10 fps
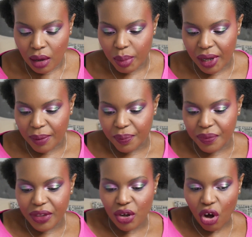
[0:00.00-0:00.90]
But
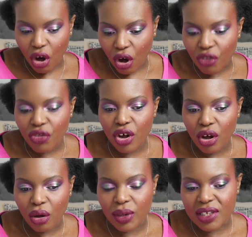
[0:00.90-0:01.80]
on the
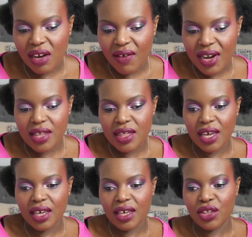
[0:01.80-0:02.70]
whole, is there
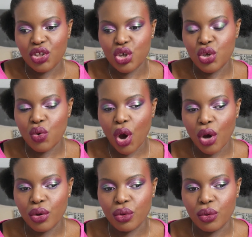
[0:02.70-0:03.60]
anything that you
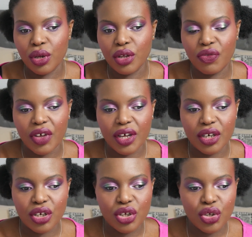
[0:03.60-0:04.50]
own that
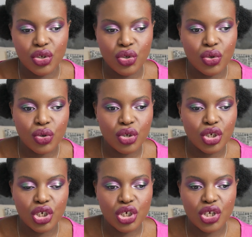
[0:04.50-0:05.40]
you
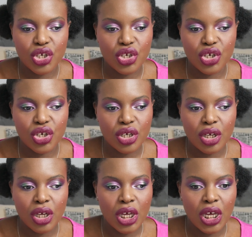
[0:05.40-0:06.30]
could just
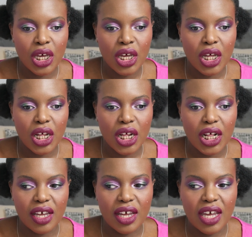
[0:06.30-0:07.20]

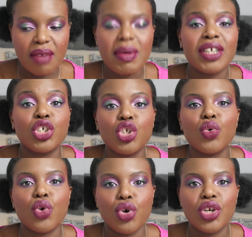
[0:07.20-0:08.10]
imagine you
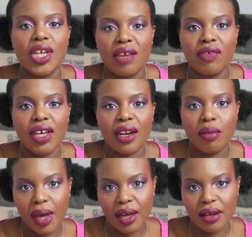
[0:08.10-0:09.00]
could never get it
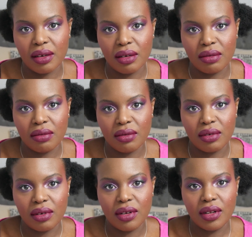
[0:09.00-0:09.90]
back?
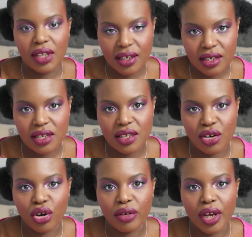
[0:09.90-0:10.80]
That's the
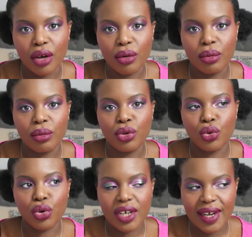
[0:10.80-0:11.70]
scenario. You
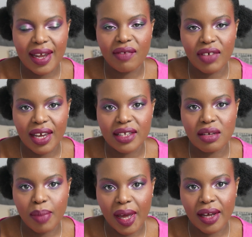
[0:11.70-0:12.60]
could never get
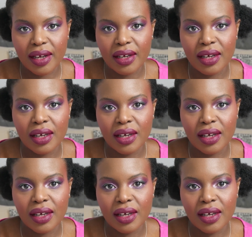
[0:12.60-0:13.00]
it back.